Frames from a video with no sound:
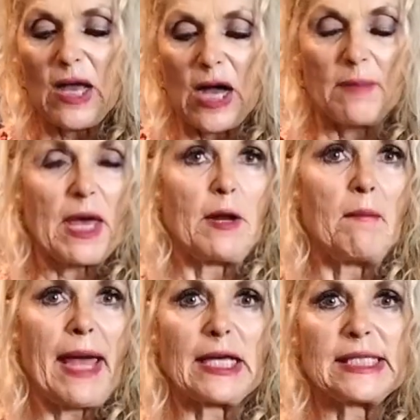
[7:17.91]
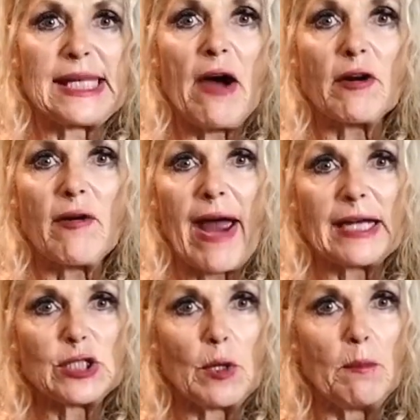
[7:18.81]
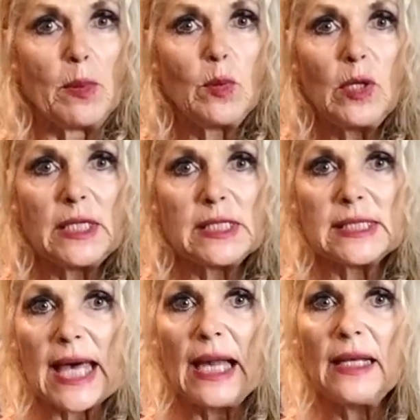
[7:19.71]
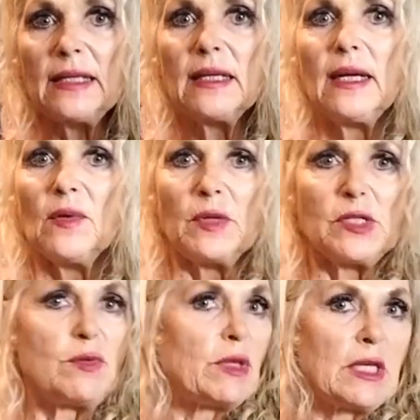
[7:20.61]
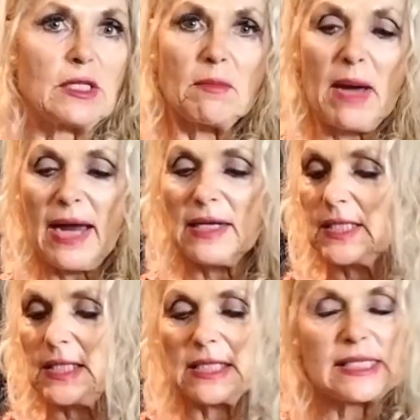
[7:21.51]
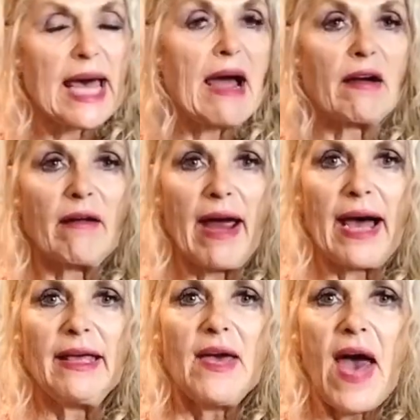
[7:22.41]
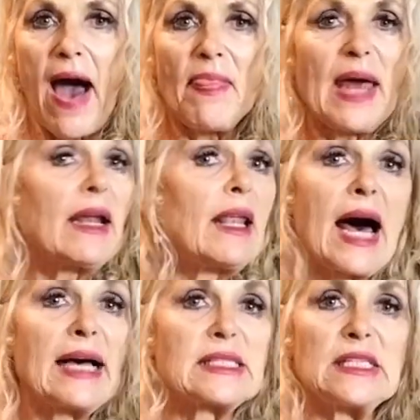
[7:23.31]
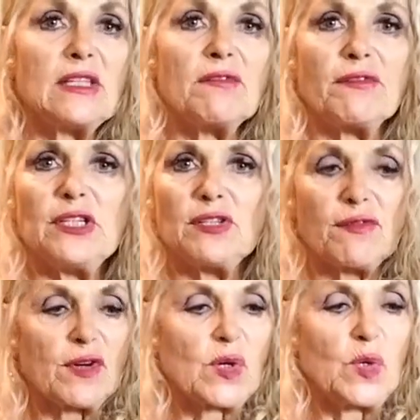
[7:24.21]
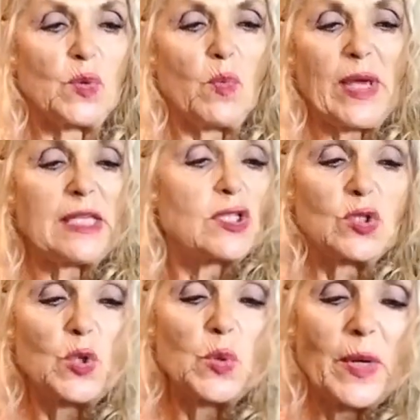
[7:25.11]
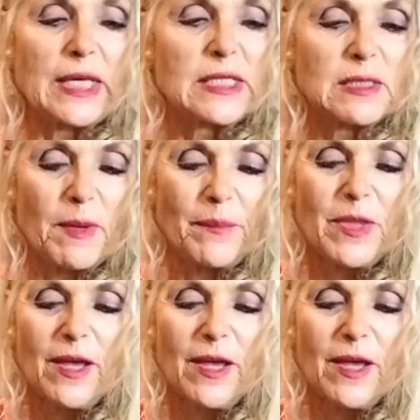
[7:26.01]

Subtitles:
I'm going to make a sauerkraut tabbouleh salad, which with your tomatoes and your sauerkraut, and that will last in the fridge for a good week to 2 weeks, but